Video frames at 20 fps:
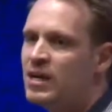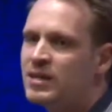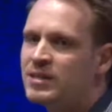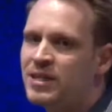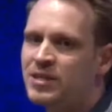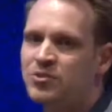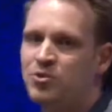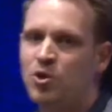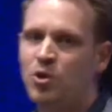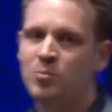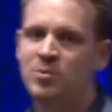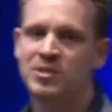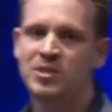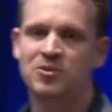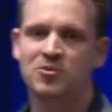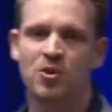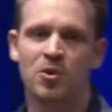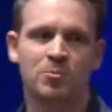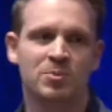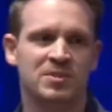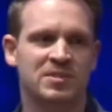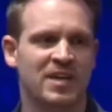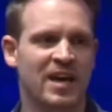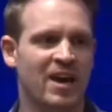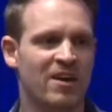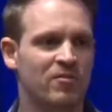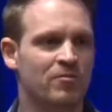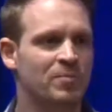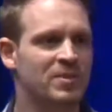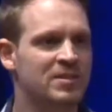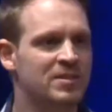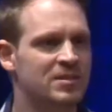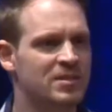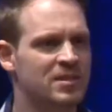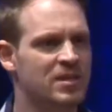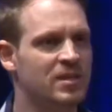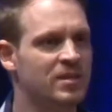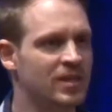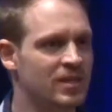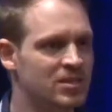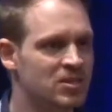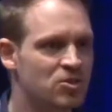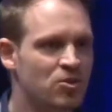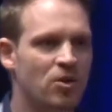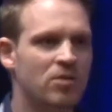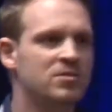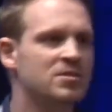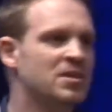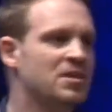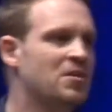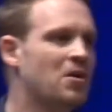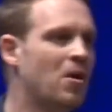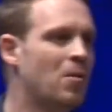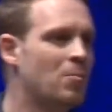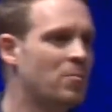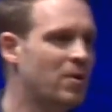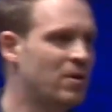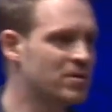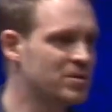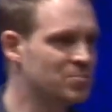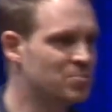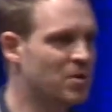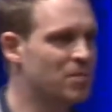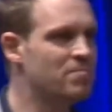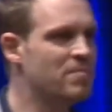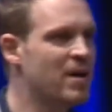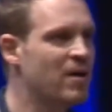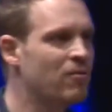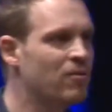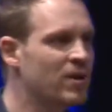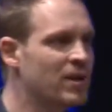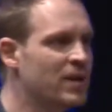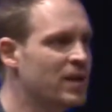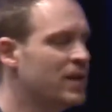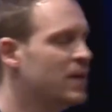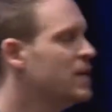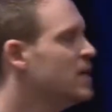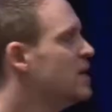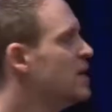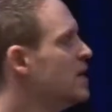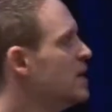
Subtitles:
diterpenes and terpenes have been seen as toxic compounds primarily